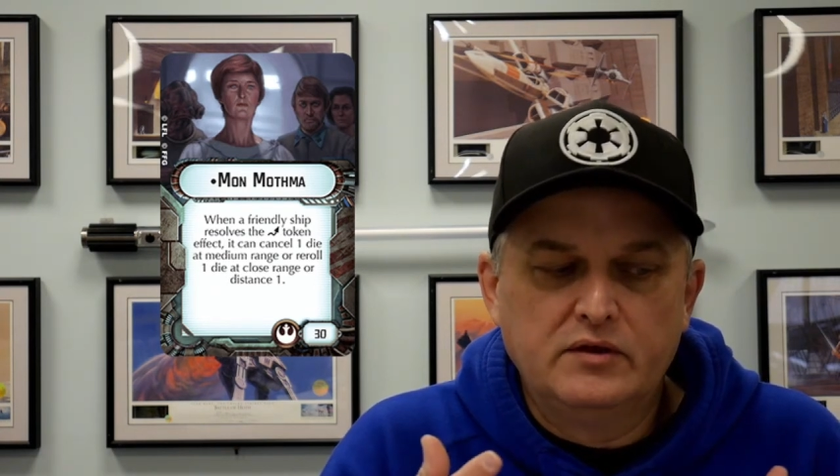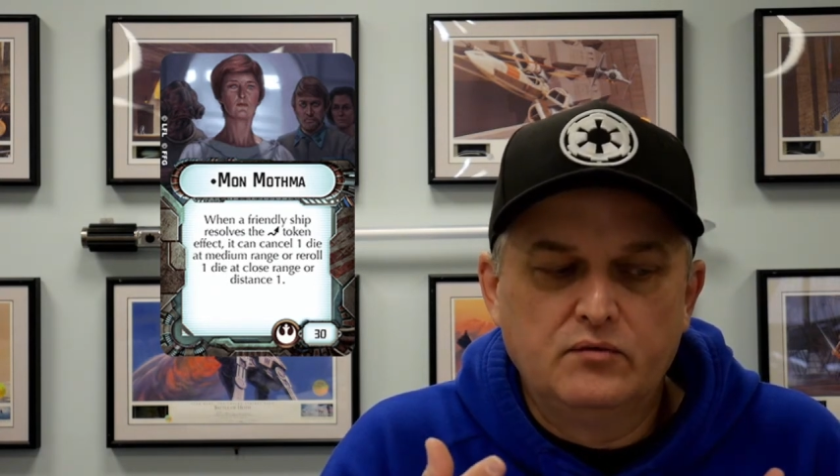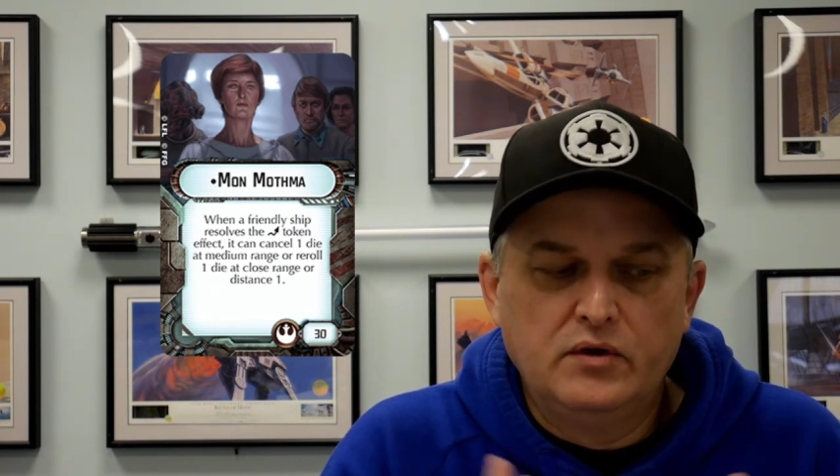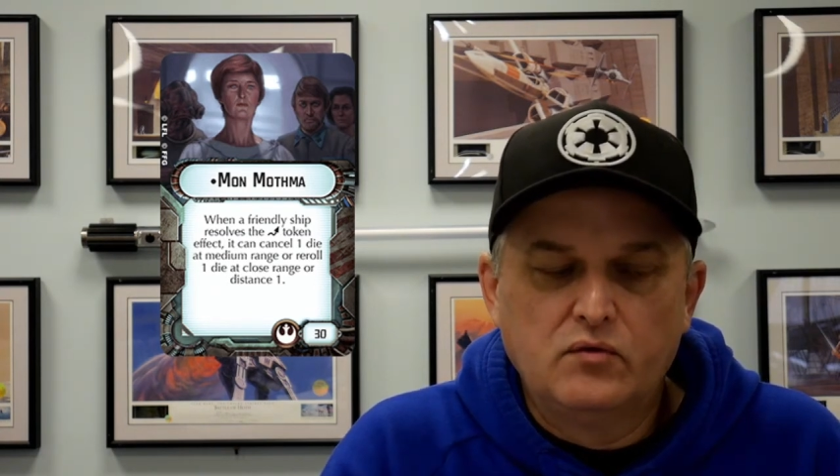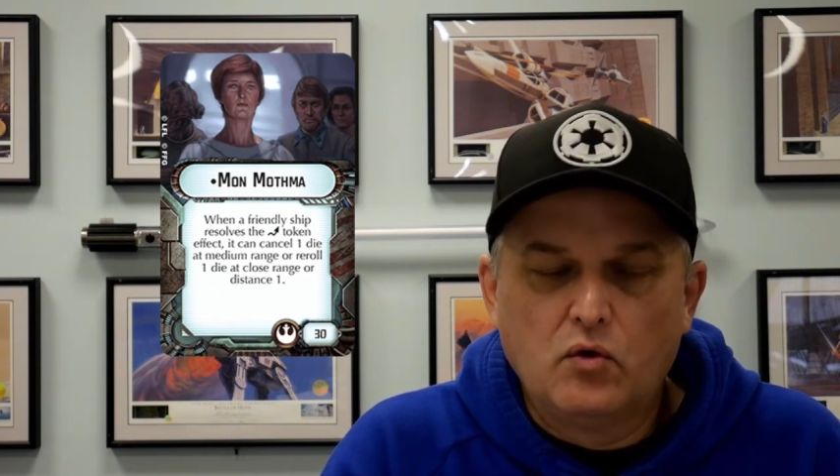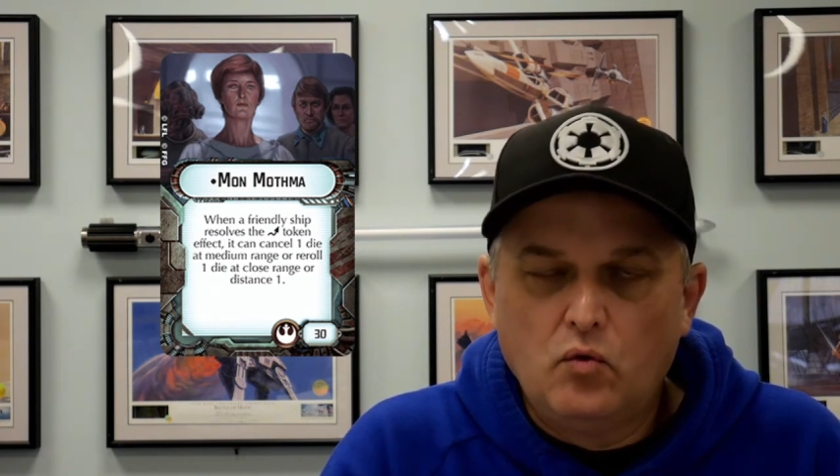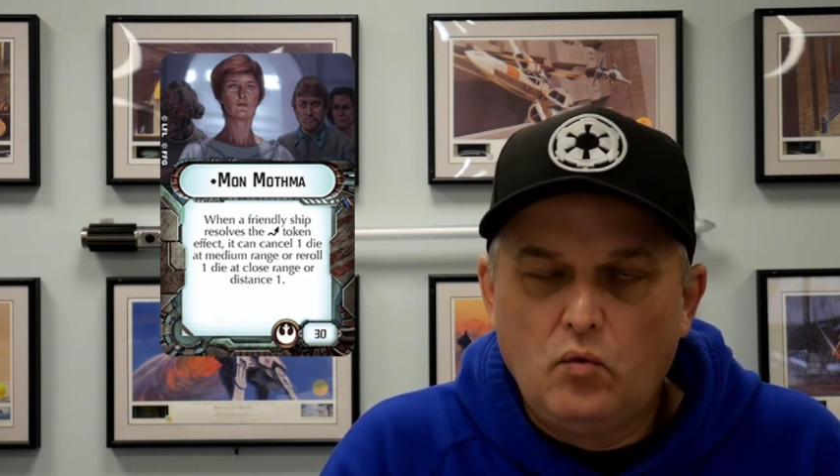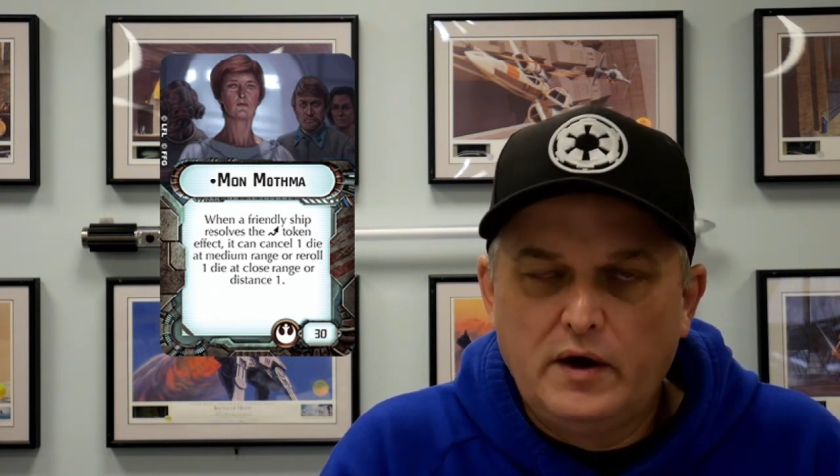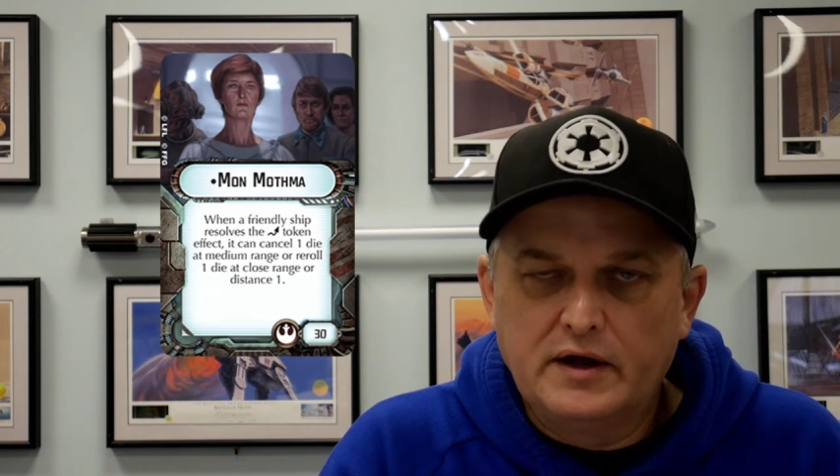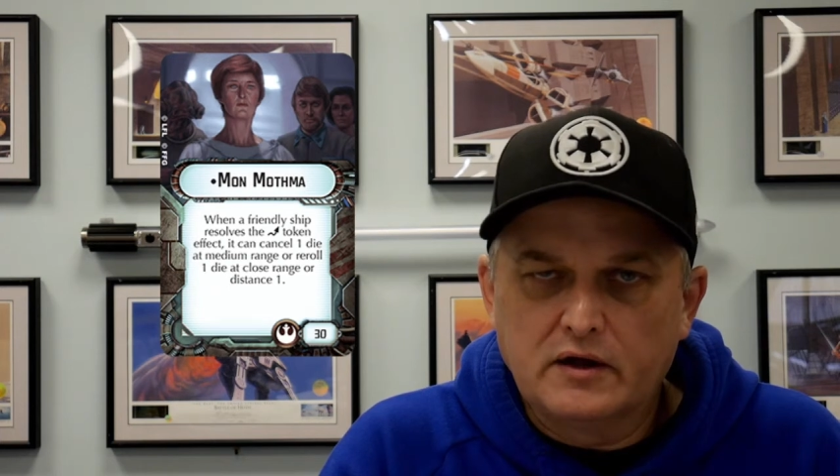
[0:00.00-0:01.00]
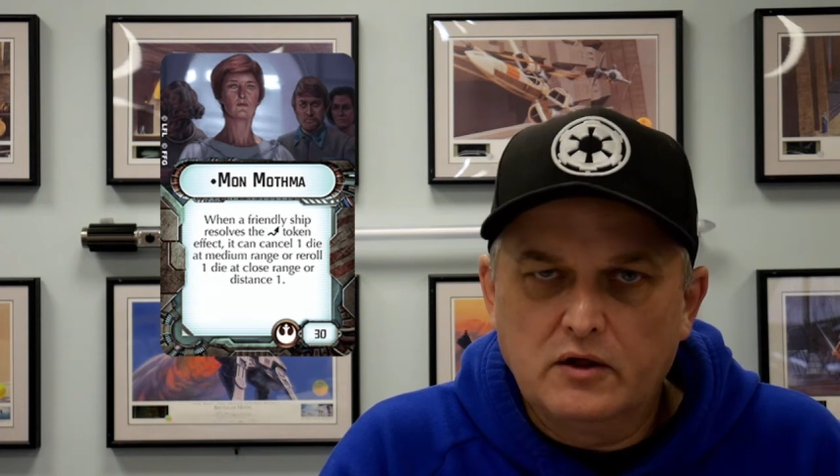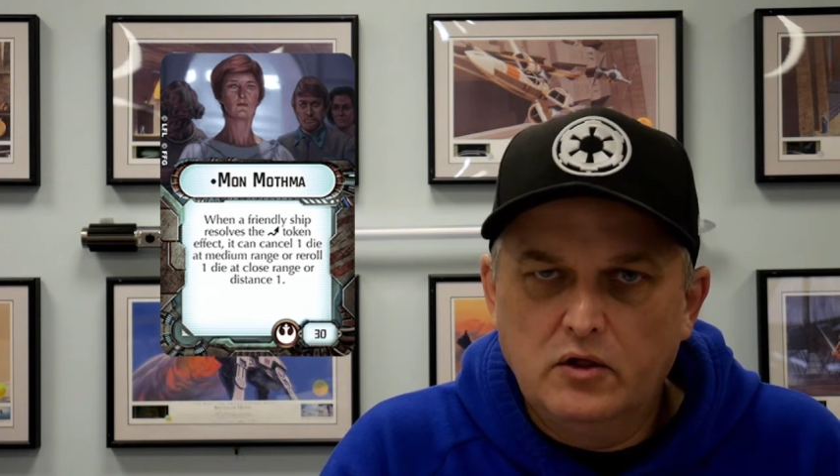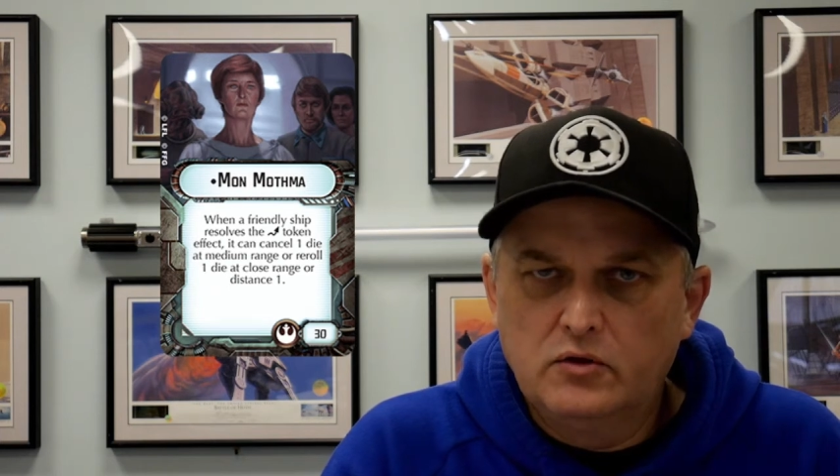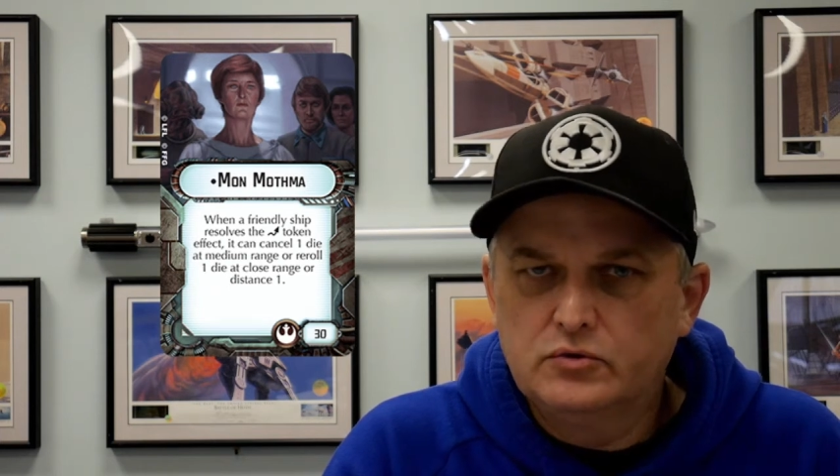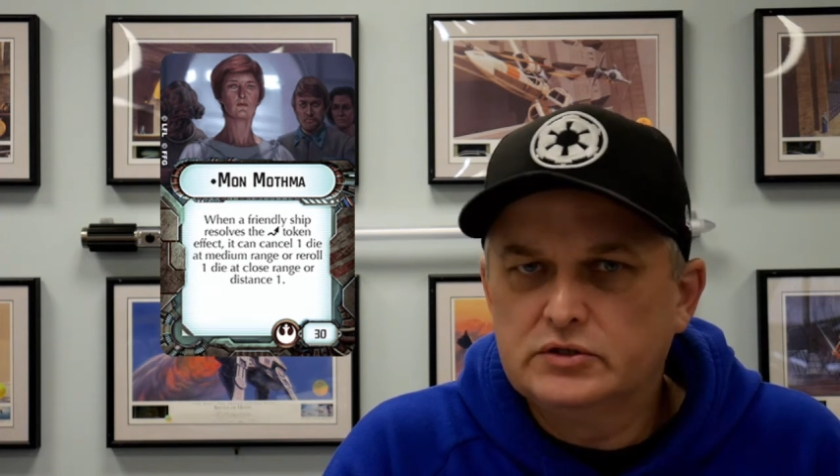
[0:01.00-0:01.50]
reroll 1 at
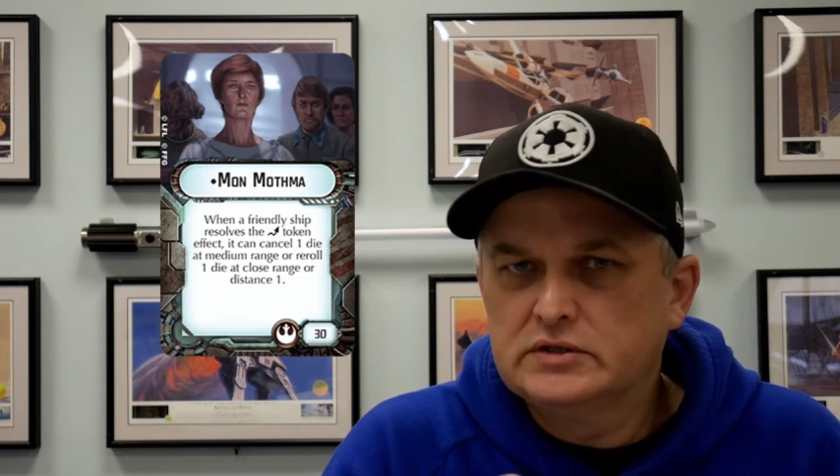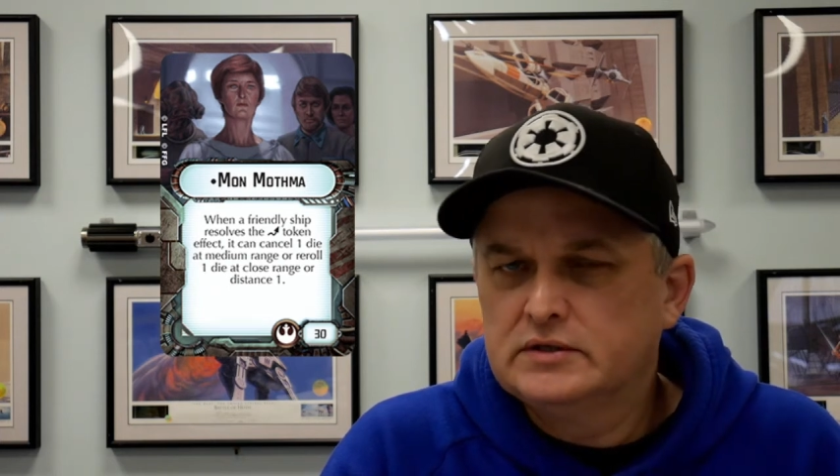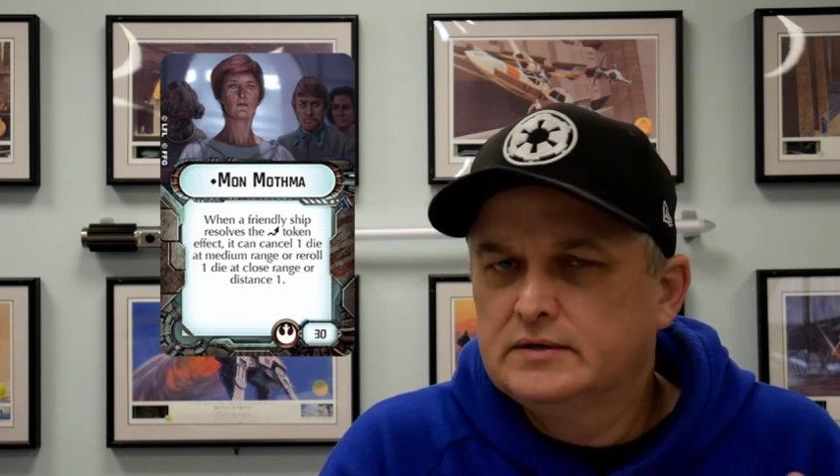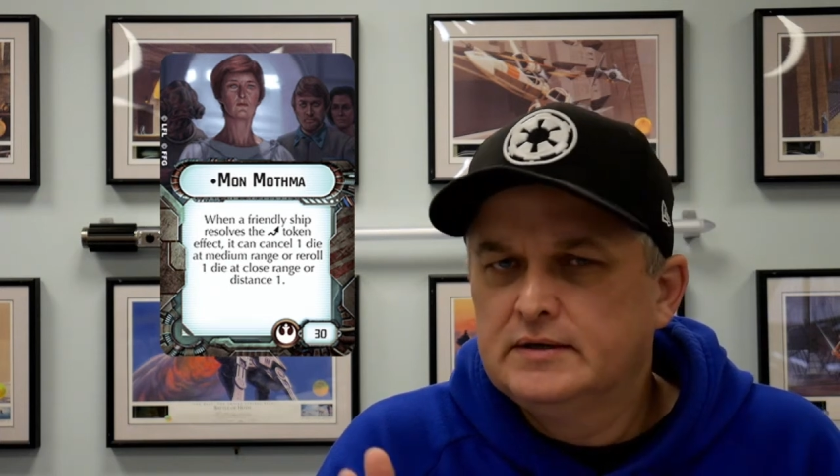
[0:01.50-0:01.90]
close,